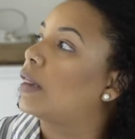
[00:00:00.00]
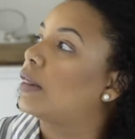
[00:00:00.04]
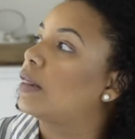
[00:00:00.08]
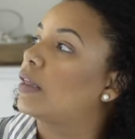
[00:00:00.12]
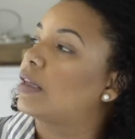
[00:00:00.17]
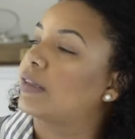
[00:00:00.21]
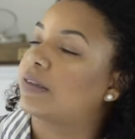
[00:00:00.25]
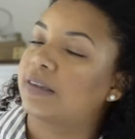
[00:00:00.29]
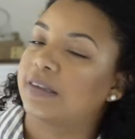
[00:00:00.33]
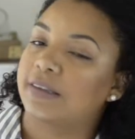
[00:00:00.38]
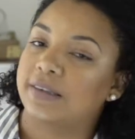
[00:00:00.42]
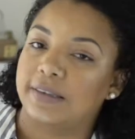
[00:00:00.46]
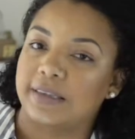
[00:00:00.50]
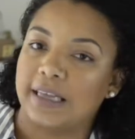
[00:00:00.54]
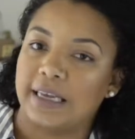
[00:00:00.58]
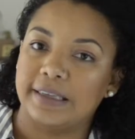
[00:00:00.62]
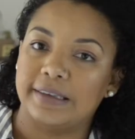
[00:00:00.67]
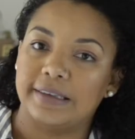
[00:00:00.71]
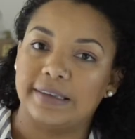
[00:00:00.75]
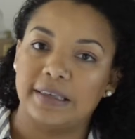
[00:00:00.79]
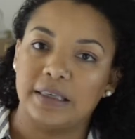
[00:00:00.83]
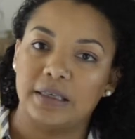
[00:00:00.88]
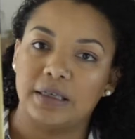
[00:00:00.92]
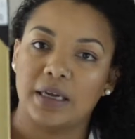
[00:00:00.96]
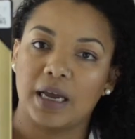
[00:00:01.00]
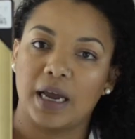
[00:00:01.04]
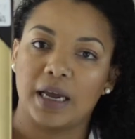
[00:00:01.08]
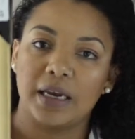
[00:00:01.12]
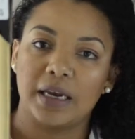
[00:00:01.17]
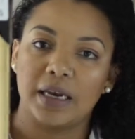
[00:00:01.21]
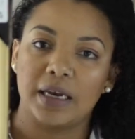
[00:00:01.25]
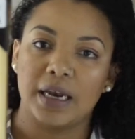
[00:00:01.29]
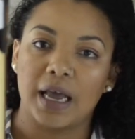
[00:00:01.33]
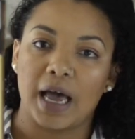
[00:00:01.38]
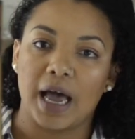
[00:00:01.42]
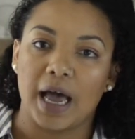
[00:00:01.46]
This is
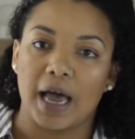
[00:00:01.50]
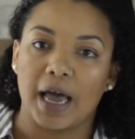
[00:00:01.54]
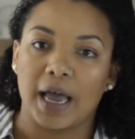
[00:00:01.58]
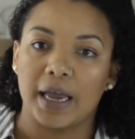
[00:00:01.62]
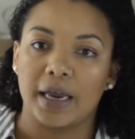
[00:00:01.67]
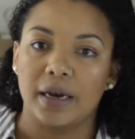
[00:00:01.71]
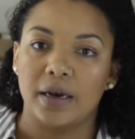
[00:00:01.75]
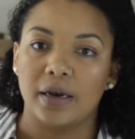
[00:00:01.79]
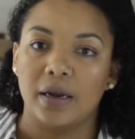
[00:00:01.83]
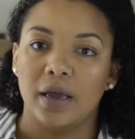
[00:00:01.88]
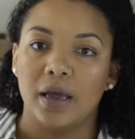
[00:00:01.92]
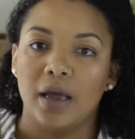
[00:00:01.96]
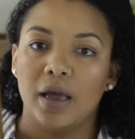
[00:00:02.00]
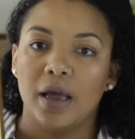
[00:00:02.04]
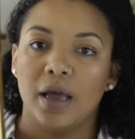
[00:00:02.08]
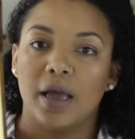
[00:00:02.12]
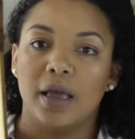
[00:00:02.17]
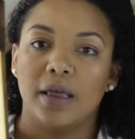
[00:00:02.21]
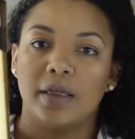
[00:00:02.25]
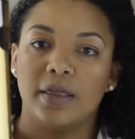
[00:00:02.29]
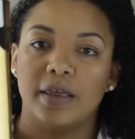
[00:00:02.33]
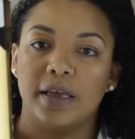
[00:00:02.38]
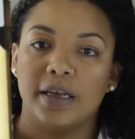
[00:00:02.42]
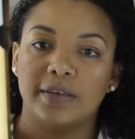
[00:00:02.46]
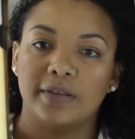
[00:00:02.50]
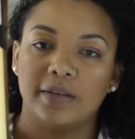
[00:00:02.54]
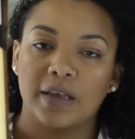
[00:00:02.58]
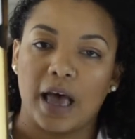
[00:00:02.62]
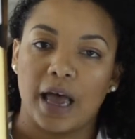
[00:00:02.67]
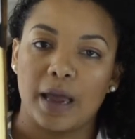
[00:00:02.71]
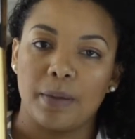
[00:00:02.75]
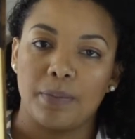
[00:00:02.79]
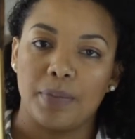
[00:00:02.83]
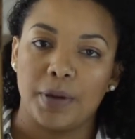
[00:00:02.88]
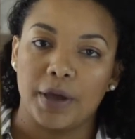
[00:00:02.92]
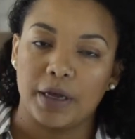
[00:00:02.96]
19.99. This
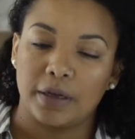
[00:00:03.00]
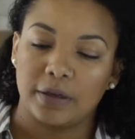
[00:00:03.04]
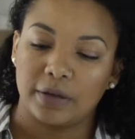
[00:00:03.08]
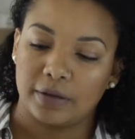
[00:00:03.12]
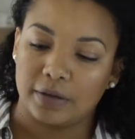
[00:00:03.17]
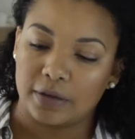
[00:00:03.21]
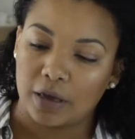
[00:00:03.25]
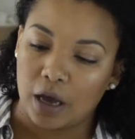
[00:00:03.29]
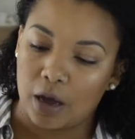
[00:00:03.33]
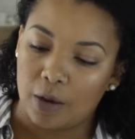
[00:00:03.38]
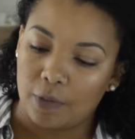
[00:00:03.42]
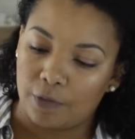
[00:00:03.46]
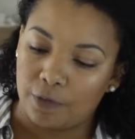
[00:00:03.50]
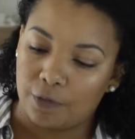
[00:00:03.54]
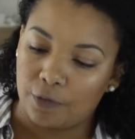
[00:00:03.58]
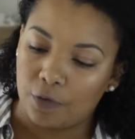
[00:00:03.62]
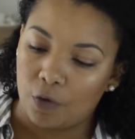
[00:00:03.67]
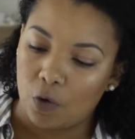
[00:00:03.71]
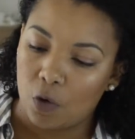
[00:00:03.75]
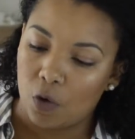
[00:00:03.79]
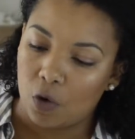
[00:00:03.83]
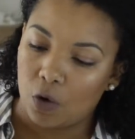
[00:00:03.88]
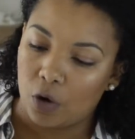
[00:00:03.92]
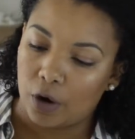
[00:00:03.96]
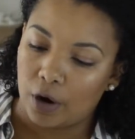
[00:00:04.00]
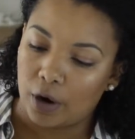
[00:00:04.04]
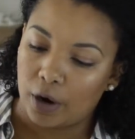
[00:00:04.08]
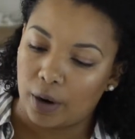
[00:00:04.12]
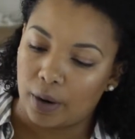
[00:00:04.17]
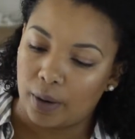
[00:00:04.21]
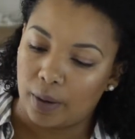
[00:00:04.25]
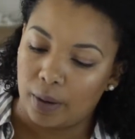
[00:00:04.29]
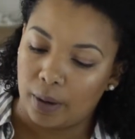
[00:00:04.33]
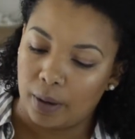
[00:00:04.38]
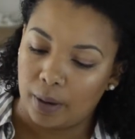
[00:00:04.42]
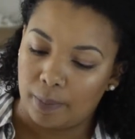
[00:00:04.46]
I picked up
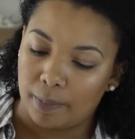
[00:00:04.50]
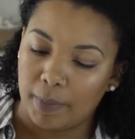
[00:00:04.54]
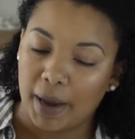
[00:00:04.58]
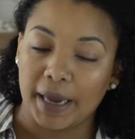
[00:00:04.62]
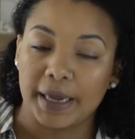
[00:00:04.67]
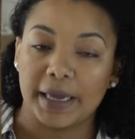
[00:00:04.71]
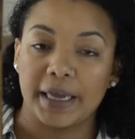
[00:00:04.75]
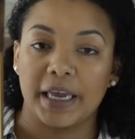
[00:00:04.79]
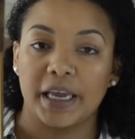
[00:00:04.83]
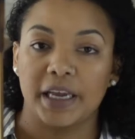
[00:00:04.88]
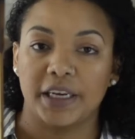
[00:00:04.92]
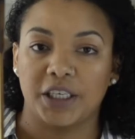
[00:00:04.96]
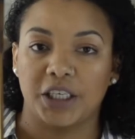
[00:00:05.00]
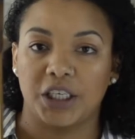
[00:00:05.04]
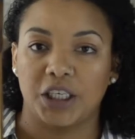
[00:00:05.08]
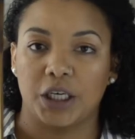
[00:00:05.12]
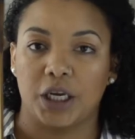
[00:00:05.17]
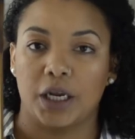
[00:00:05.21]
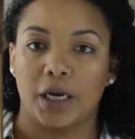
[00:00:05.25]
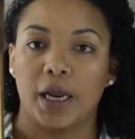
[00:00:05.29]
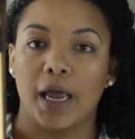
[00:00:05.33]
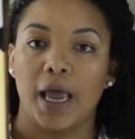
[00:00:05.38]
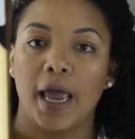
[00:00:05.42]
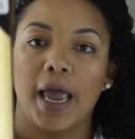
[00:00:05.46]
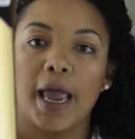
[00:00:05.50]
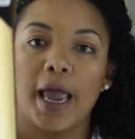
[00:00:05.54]
for my kitchen,